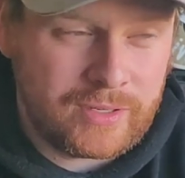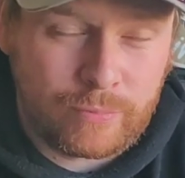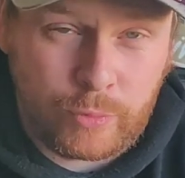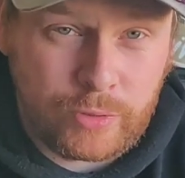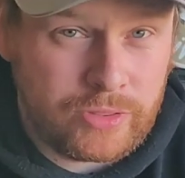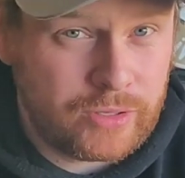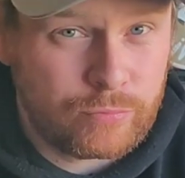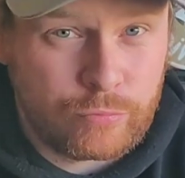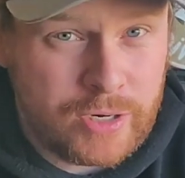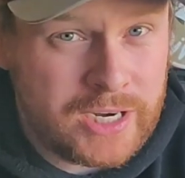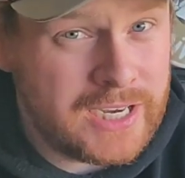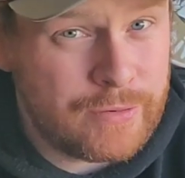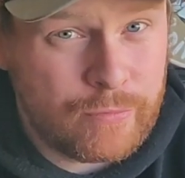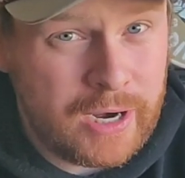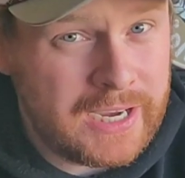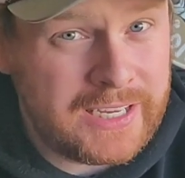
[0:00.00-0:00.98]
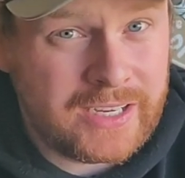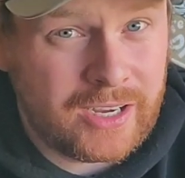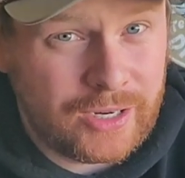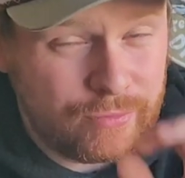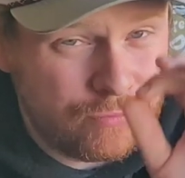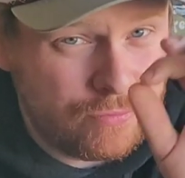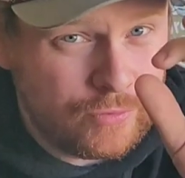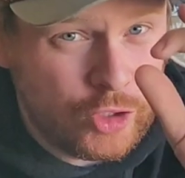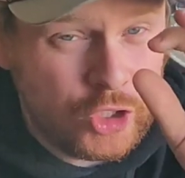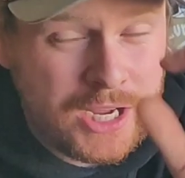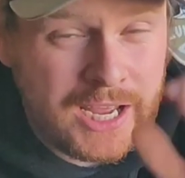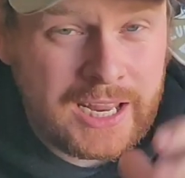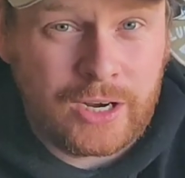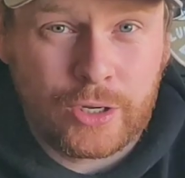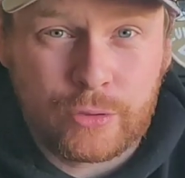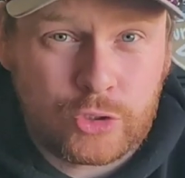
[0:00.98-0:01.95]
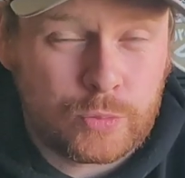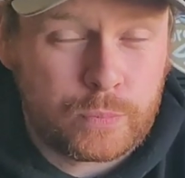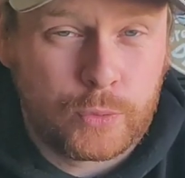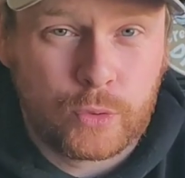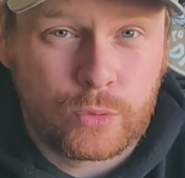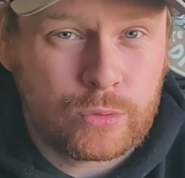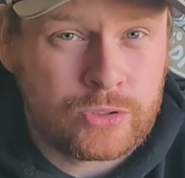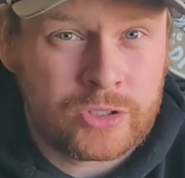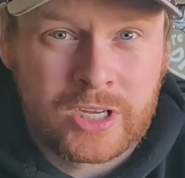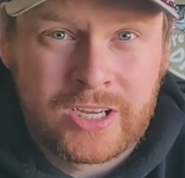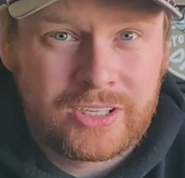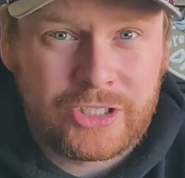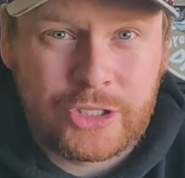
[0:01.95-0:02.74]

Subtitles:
with the really, really kind of shallow spools,